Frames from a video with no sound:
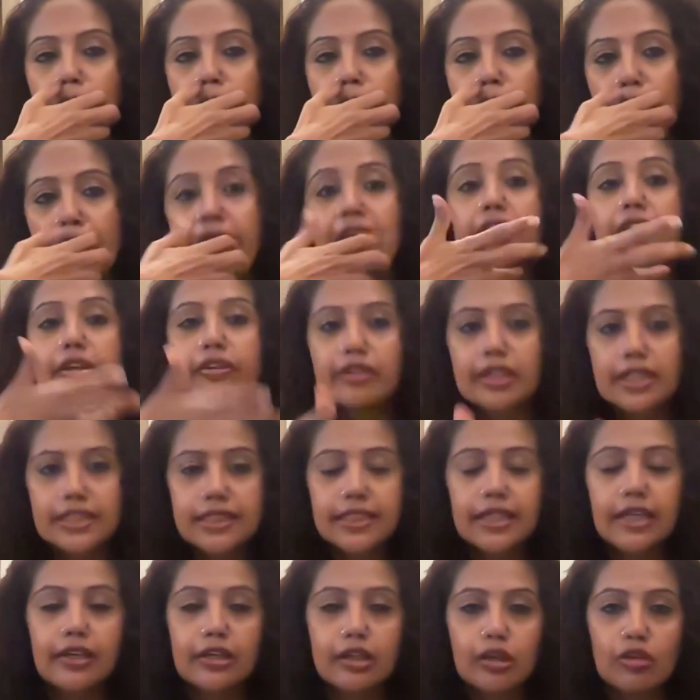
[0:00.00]
big interest
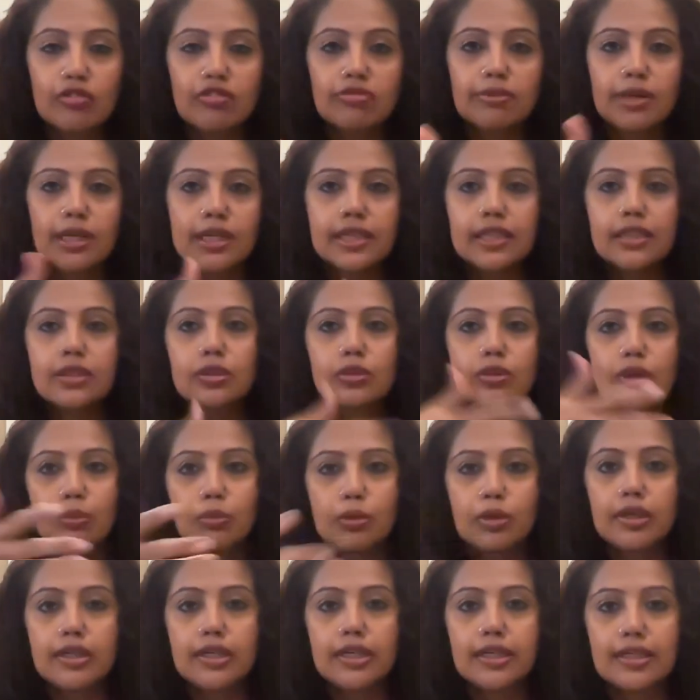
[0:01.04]
area of mine, so I
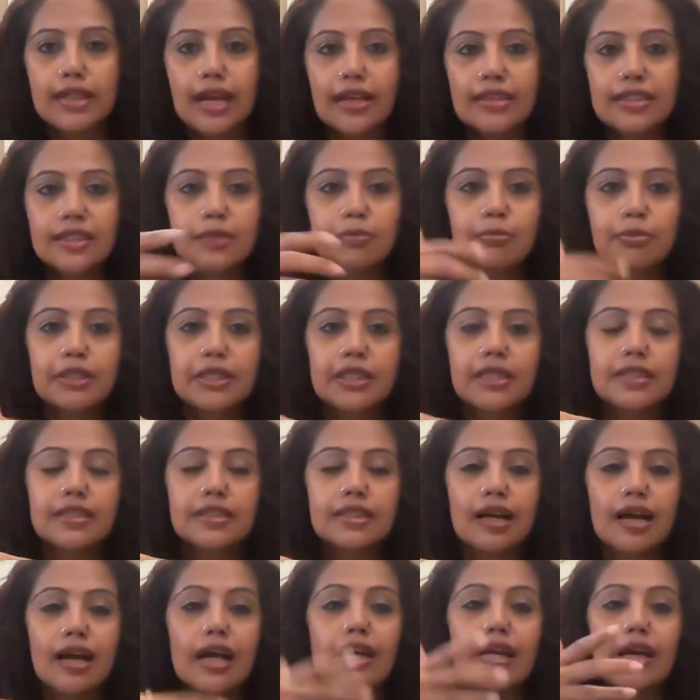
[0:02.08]
work in that space.
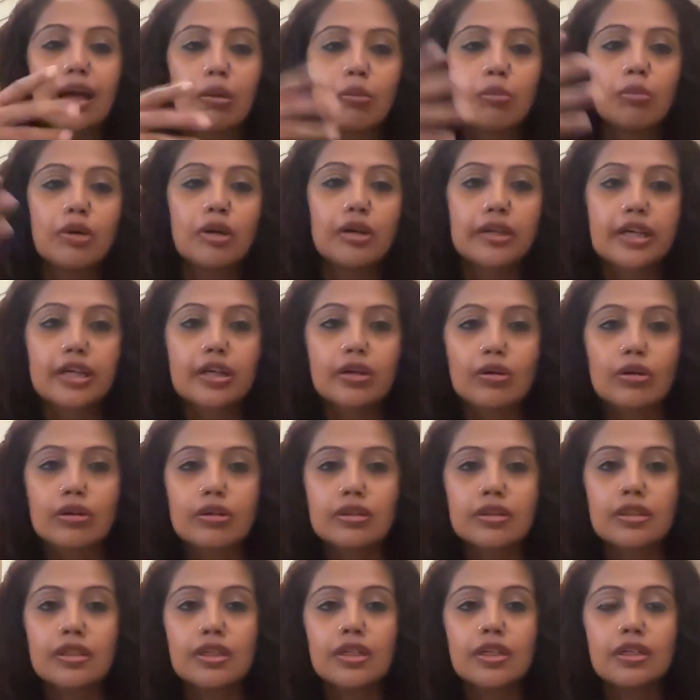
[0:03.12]
I am working
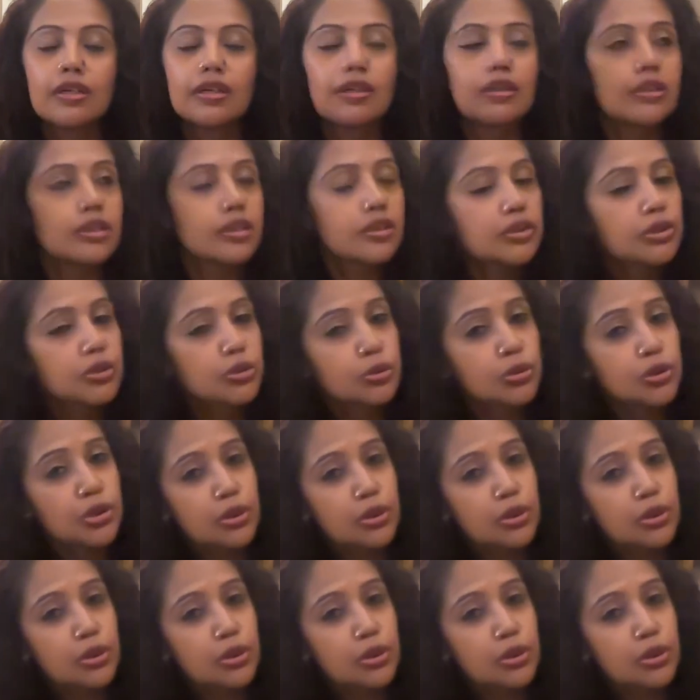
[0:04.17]
on two